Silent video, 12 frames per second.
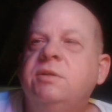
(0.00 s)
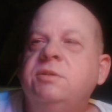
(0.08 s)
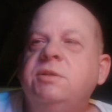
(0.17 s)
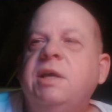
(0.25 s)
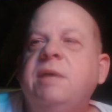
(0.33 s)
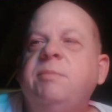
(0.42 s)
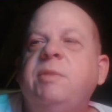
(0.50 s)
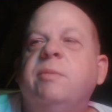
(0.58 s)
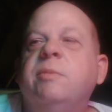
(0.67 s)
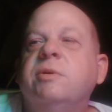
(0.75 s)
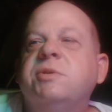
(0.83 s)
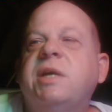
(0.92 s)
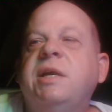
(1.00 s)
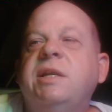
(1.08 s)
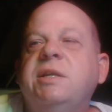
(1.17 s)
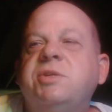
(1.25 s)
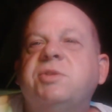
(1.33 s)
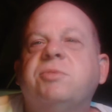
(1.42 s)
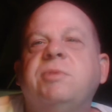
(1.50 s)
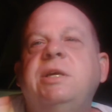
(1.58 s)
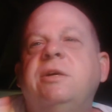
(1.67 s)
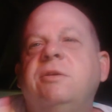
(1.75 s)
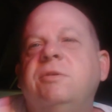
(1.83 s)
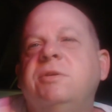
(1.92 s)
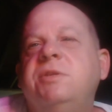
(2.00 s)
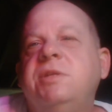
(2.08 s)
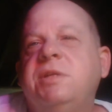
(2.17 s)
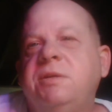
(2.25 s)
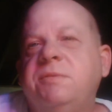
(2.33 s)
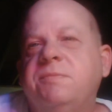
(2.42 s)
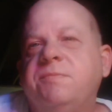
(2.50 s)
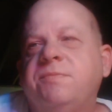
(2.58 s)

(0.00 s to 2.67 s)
She gave me a Mercedes 300D.